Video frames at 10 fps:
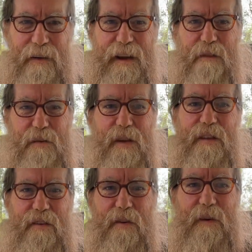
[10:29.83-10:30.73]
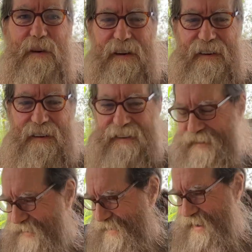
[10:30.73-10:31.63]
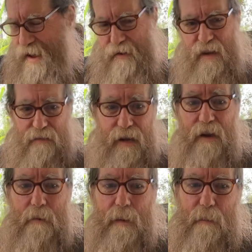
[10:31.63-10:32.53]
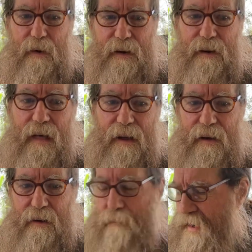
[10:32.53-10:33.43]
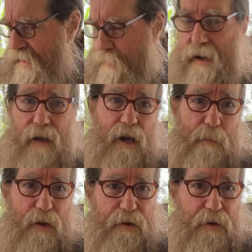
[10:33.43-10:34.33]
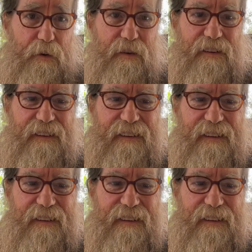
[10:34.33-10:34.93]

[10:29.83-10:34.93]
Forgetful of this older age. I'll see if I can remember here that here in a minute. I made a couple of notes.